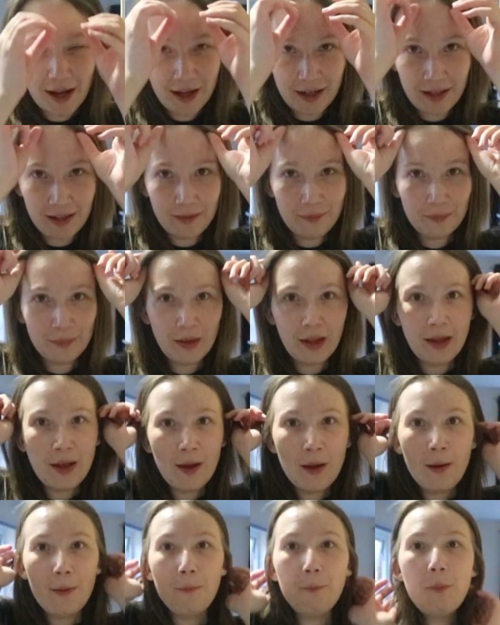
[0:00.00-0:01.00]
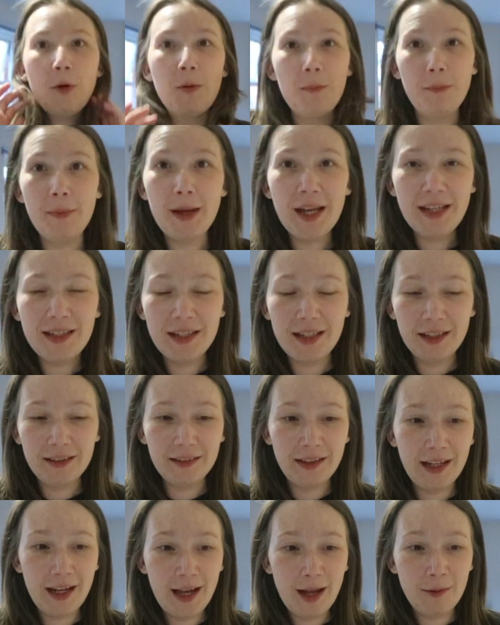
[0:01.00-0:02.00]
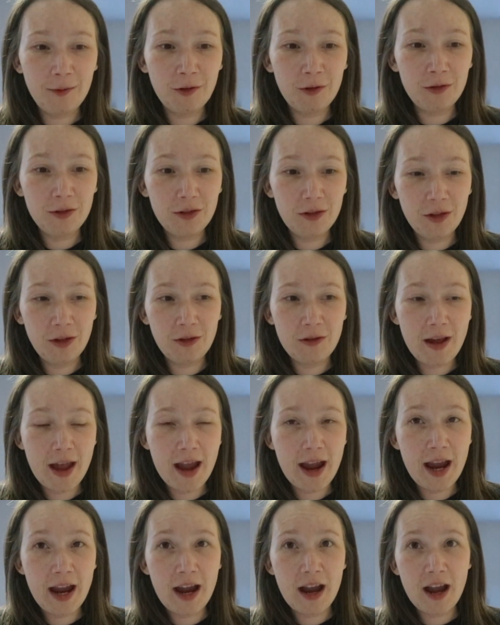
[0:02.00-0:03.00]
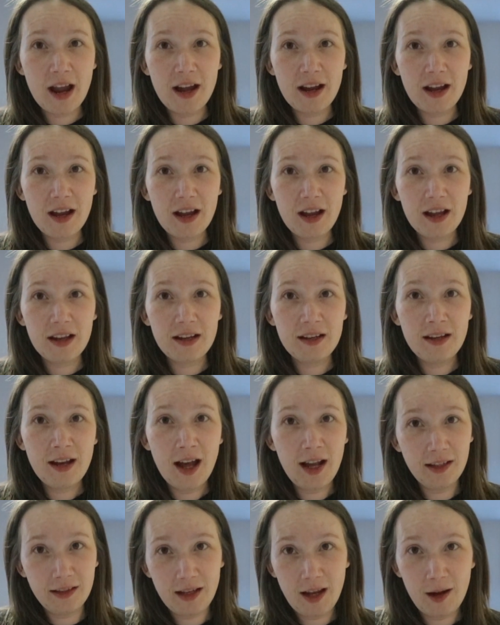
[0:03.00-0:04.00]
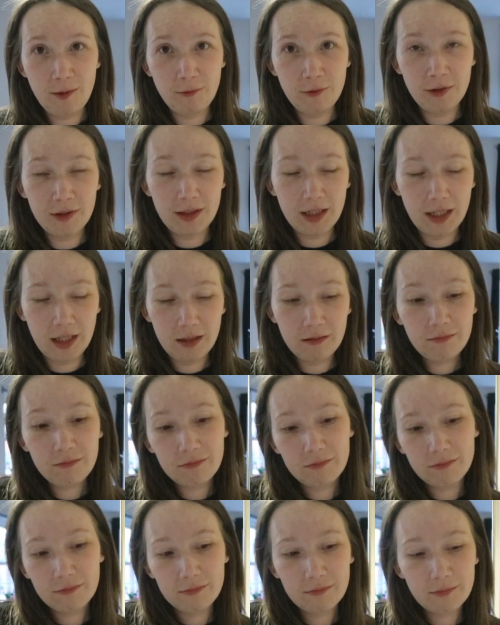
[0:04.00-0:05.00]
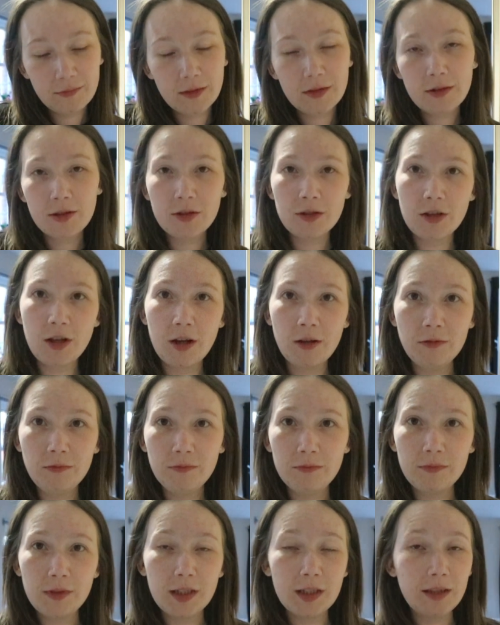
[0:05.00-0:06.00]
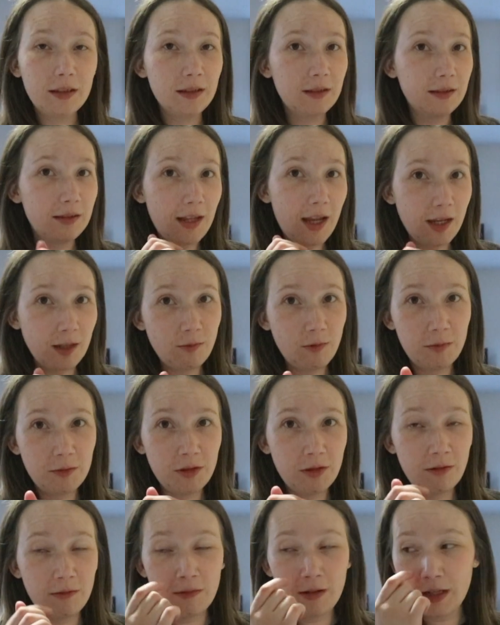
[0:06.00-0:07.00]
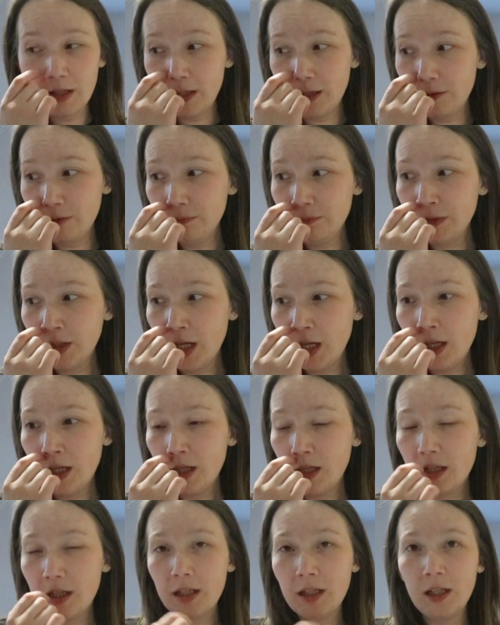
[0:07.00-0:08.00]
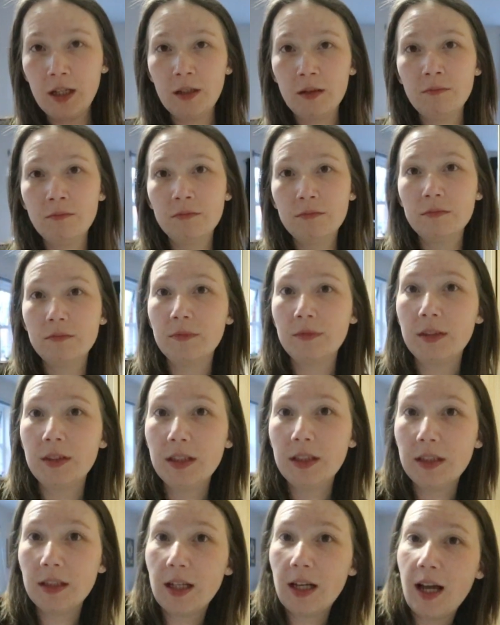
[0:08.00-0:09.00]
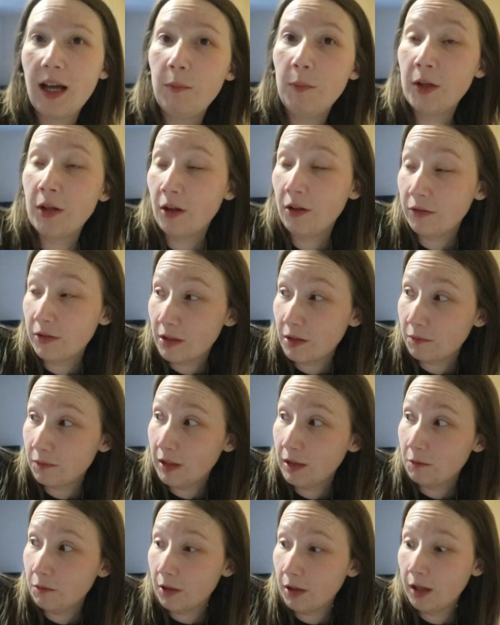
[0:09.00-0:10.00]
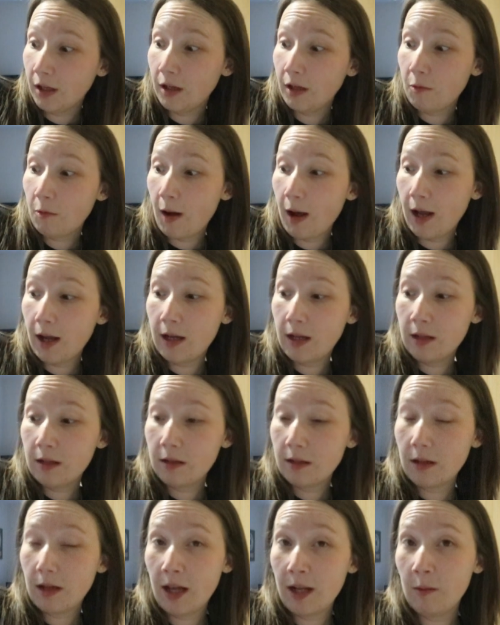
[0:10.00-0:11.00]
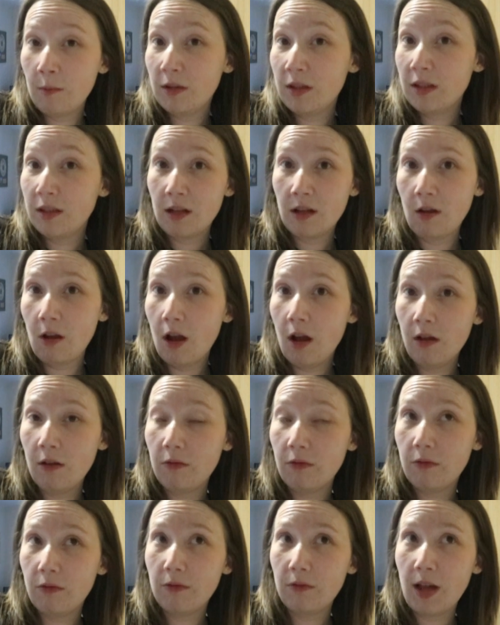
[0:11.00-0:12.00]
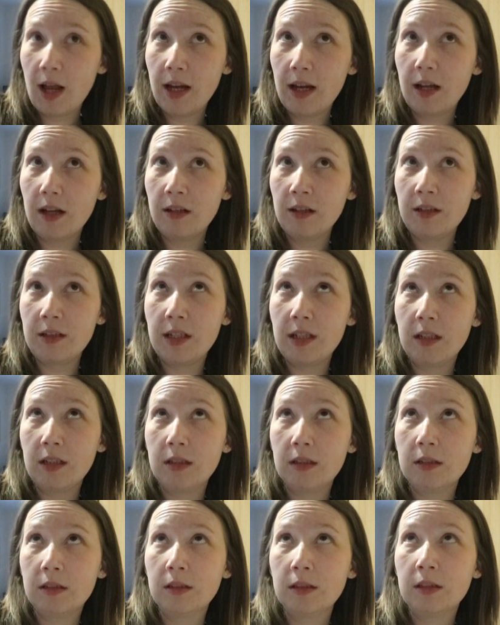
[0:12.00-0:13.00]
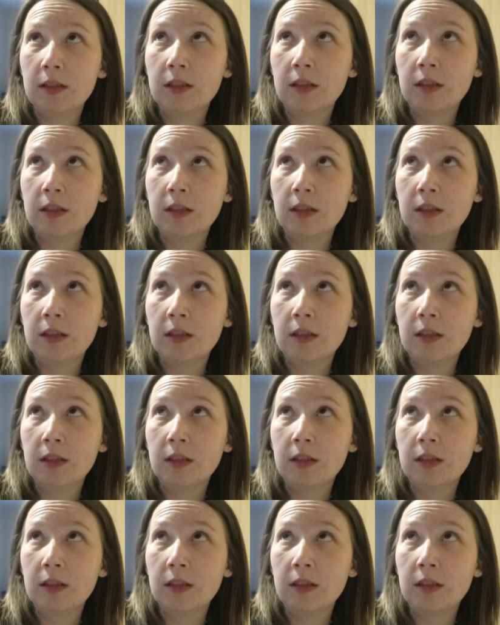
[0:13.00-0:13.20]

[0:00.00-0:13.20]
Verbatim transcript: height. But basically, I'm going to do a nighttime routine. So, that is what we're doing right now. Um, I've been off this week work-wise, and I'm still off, like, until